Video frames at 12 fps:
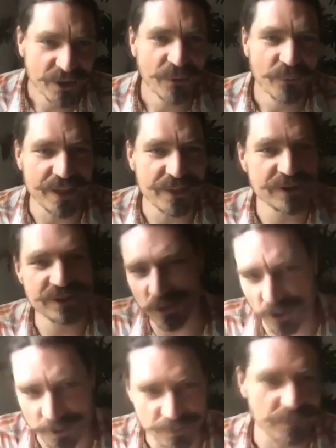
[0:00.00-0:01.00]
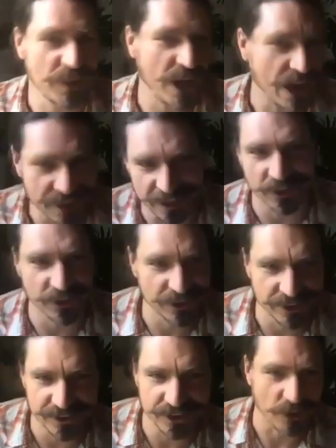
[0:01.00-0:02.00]
Whether it's a corporate body
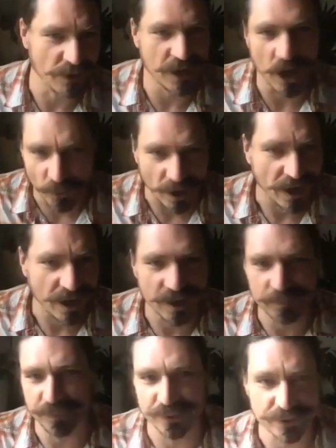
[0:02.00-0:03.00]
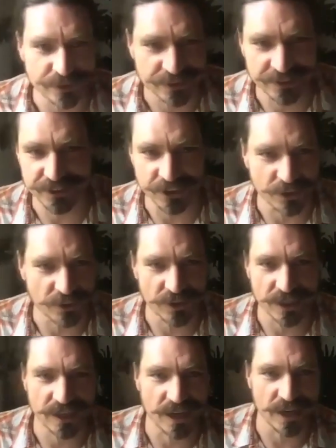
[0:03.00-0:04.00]
or, you know, a co-op or, you
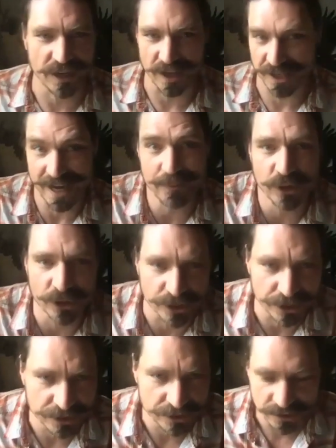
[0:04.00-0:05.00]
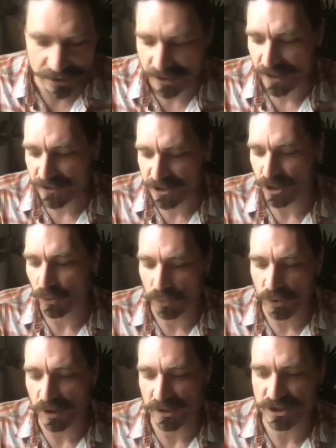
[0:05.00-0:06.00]
know, a neighborhood, to
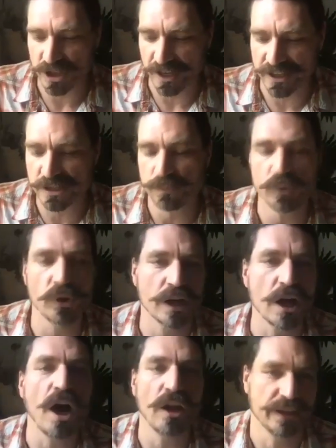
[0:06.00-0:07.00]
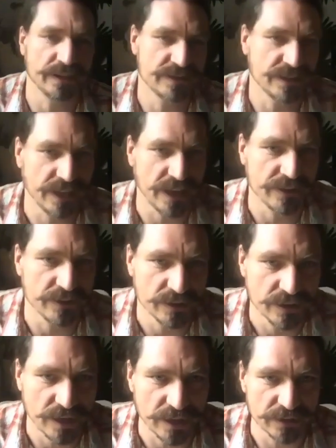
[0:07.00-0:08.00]
work to explore calling together.
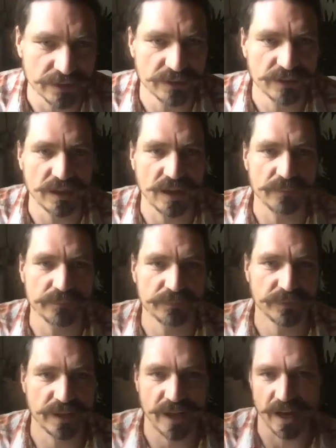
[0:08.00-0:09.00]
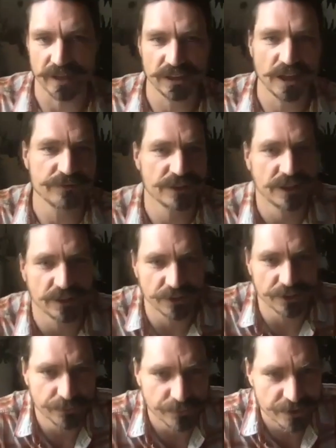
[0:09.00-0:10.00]
And yeah, I'd love to hear
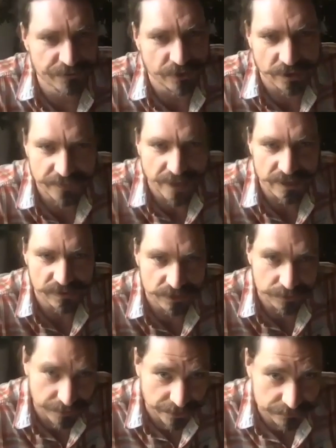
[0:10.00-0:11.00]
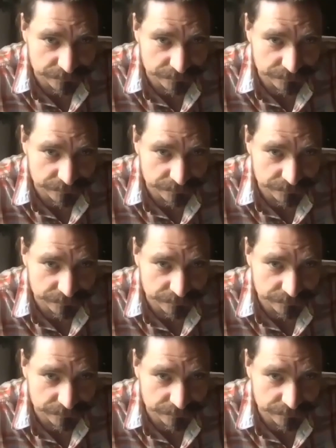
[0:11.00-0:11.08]
you riff on that a little bit.